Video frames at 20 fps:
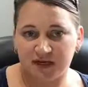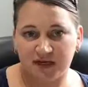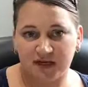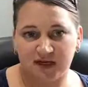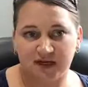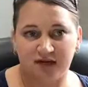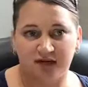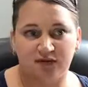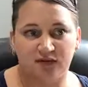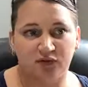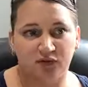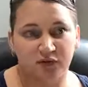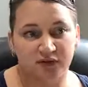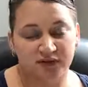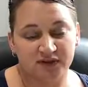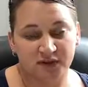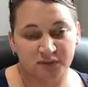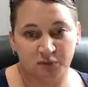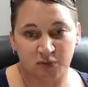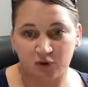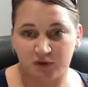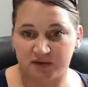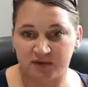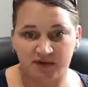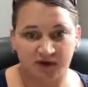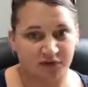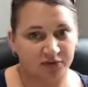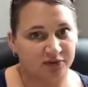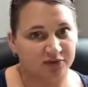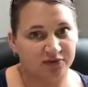and of course I'm always
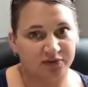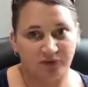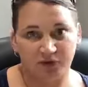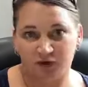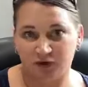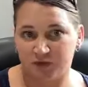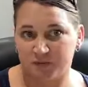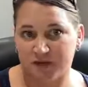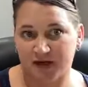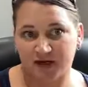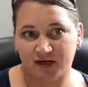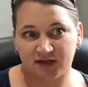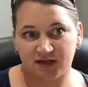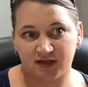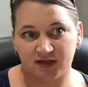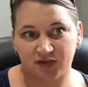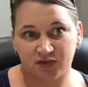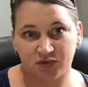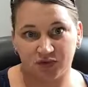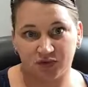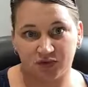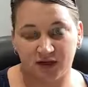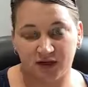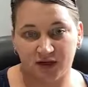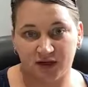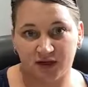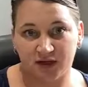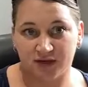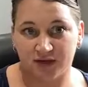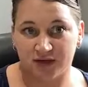going to refer you back to
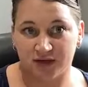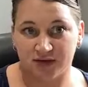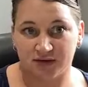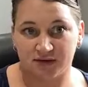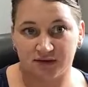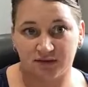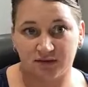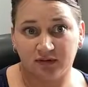a